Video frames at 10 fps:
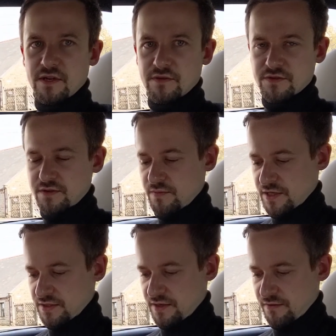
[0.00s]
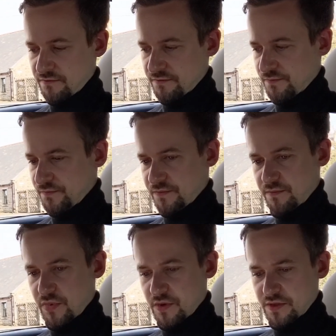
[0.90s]
owners to myself,
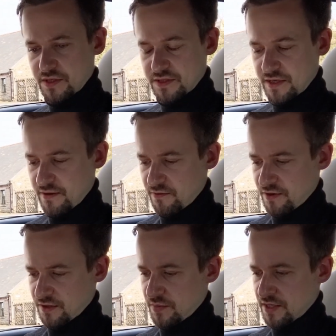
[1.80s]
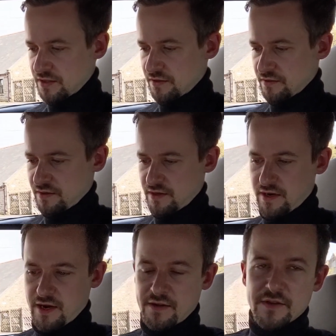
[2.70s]
but since day one it's been done
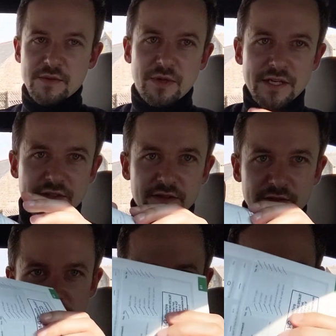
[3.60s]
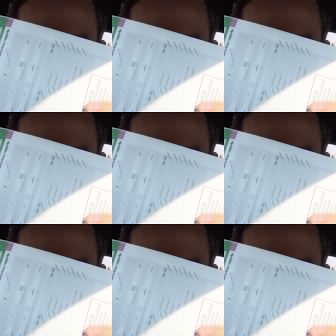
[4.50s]
at this place called